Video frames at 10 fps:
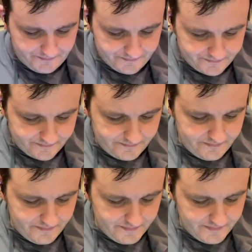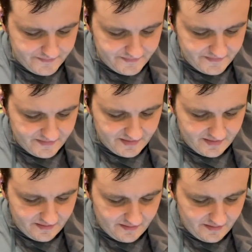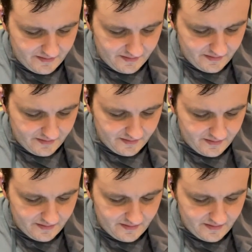[no speech]